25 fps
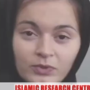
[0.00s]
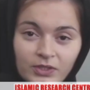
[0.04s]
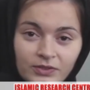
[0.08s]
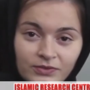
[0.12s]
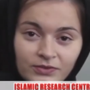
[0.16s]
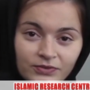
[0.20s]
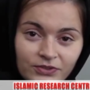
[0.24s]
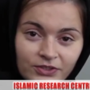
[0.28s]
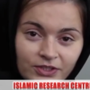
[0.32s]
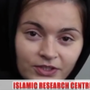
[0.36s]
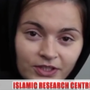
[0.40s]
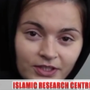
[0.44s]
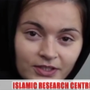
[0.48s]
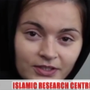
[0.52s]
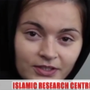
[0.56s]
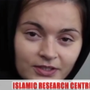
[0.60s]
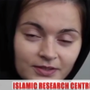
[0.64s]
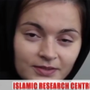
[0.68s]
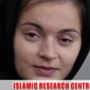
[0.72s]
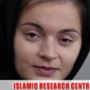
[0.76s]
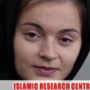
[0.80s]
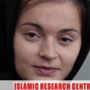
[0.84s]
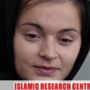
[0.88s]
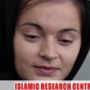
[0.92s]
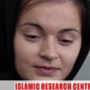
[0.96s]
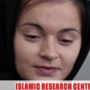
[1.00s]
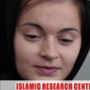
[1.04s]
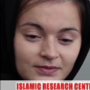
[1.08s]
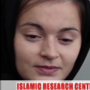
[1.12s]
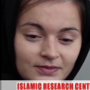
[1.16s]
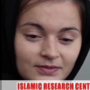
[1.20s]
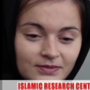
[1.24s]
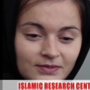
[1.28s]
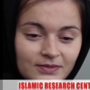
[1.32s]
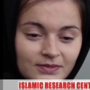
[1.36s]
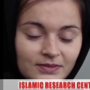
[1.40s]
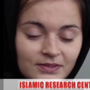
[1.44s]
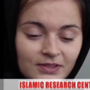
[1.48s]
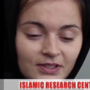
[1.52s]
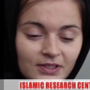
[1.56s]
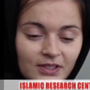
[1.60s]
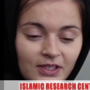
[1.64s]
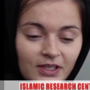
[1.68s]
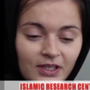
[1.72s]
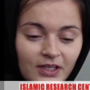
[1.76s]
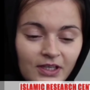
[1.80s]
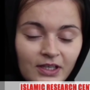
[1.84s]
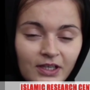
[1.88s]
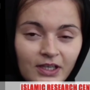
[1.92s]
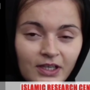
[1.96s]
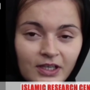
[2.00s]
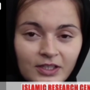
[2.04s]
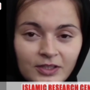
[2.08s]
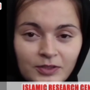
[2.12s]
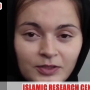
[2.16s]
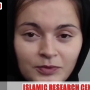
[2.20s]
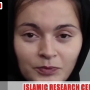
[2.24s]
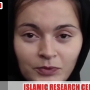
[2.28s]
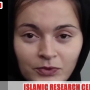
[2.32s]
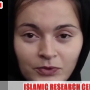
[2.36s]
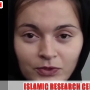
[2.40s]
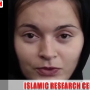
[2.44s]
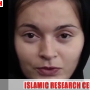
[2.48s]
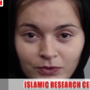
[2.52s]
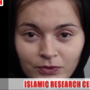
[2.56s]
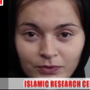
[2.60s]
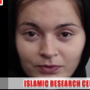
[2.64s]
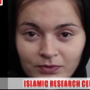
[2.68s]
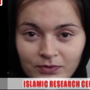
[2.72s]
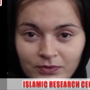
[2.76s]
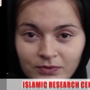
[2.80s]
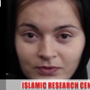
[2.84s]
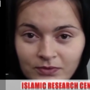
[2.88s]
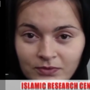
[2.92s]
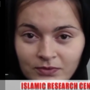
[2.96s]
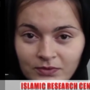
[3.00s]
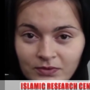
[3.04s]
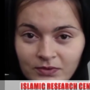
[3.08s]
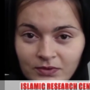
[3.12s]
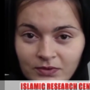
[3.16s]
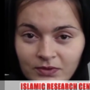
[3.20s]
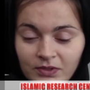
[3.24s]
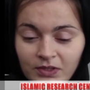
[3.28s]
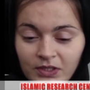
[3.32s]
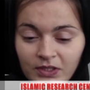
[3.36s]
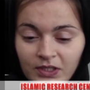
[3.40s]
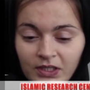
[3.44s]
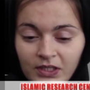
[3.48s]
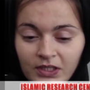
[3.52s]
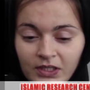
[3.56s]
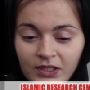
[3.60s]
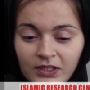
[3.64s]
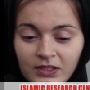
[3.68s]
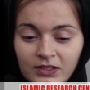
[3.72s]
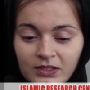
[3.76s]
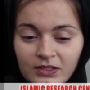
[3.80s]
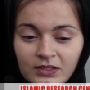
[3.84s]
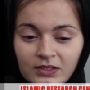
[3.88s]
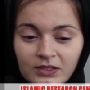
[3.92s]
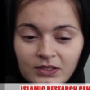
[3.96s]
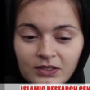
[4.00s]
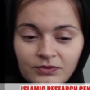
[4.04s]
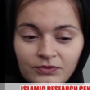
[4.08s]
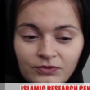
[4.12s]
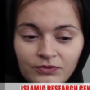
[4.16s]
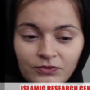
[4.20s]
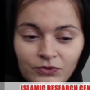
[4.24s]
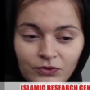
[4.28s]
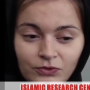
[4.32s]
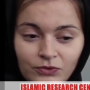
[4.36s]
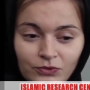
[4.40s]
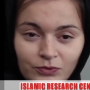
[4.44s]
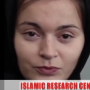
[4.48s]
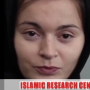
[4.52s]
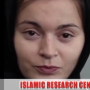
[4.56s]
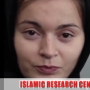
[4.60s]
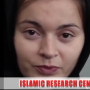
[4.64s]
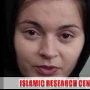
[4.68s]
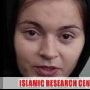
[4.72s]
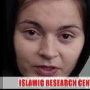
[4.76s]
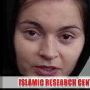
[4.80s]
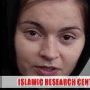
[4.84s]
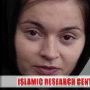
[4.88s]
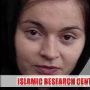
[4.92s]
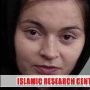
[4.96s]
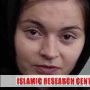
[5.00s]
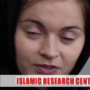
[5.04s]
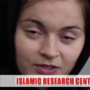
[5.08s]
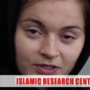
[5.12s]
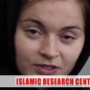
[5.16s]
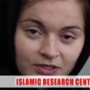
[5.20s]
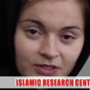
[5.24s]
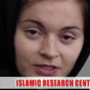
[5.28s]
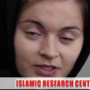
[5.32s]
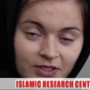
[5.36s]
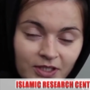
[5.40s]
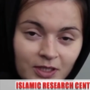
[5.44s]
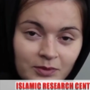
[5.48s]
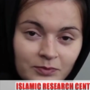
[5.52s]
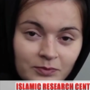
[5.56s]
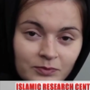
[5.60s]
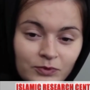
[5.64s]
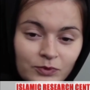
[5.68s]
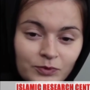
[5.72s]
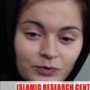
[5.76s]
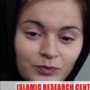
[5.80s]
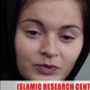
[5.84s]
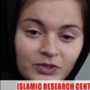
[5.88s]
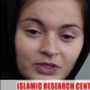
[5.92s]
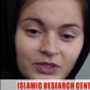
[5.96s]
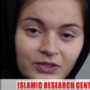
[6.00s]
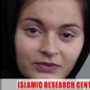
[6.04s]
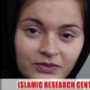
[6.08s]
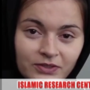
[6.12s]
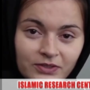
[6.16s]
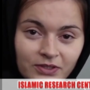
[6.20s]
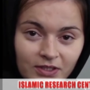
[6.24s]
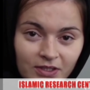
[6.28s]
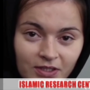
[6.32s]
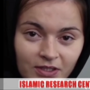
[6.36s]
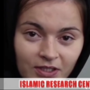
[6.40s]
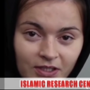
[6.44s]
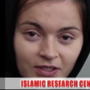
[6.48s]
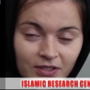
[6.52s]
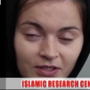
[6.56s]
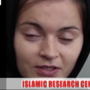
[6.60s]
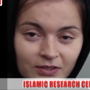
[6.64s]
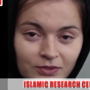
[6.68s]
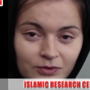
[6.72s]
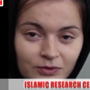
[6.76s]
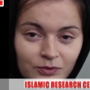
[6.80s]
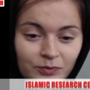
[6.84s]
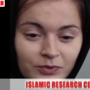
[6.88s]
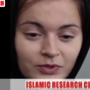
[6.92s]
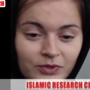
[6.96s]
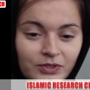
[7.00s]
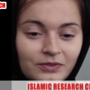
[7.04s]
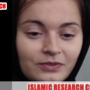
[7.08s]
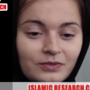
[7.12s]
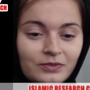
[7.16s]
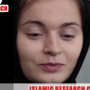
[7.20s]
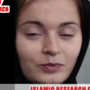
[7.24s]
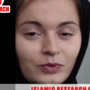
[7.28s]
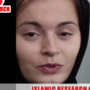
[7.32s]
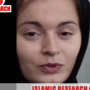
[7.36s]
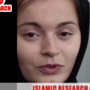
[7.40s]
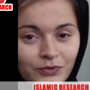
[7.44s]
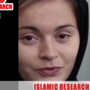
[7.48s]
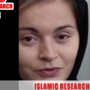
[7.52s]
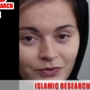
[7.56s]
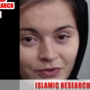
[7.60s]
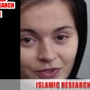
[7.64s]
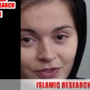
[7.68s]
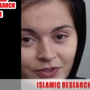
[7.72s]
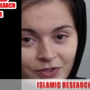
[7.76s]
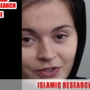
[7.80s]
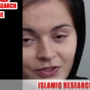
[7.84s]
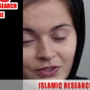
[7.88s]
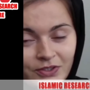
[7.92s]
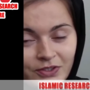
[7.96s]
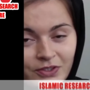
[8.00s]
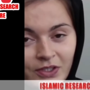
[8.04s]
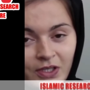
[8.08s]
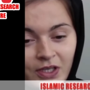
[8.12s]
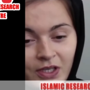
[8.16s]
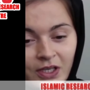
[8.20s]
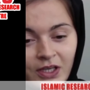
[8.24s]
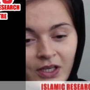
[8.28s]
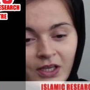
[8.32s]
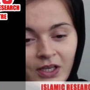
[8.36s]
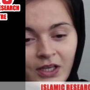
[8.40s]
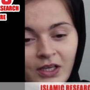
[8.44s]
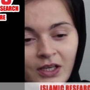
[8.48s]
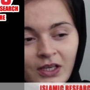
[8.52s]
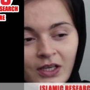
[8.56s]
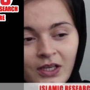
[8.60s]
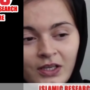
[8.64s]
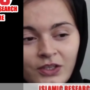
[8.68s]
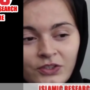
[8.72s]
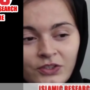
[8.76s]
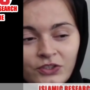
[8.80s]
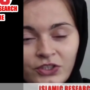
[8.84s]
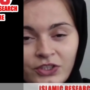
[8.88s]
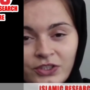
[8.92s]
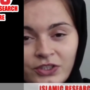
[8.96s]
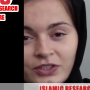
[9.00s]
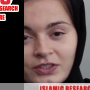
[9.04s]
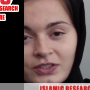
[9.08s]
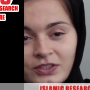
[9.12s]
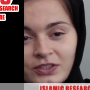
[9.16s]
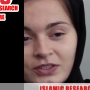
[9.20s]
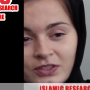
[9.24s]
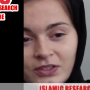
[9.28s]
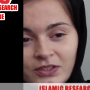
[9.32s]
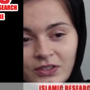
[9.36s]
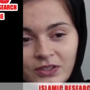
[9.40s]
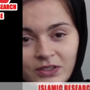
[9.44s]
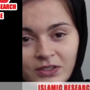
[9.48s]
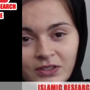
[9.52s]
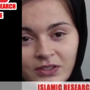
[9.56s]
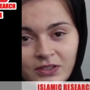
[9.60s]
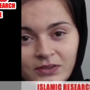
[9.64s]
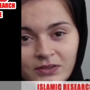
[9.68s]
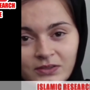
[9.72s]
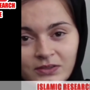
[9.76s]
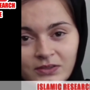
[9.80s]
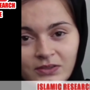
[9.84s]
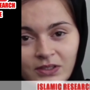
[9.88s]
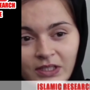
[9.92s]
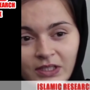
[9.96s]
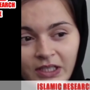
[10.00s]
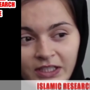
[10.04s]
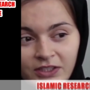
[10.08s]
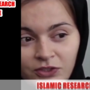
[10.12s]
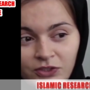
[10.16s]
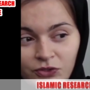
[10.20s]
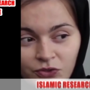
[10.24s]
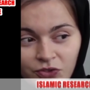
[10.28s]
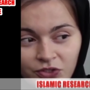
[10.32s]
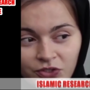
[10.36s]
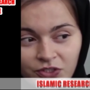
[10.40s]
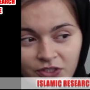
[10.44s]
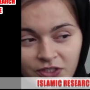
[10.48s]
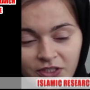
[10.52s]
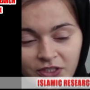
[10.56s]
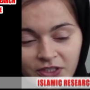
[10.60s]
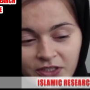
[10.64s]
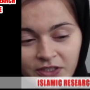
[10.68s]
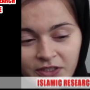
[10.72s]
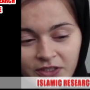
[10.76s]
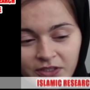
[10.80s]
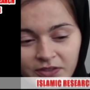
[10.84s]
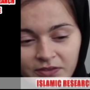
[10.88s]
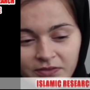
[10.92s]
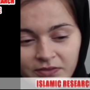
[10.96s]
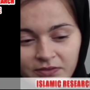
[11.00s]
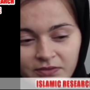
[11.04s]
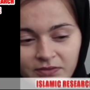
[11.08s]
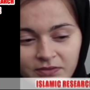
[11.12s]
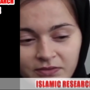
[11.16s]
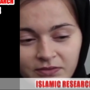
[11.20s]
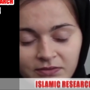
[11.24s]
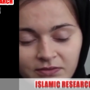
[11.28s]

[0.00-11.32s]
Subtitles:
Be afraid. Allah is with you. And if you believe in Islam, you believe in Allah, you believe in prophets, just... and you're still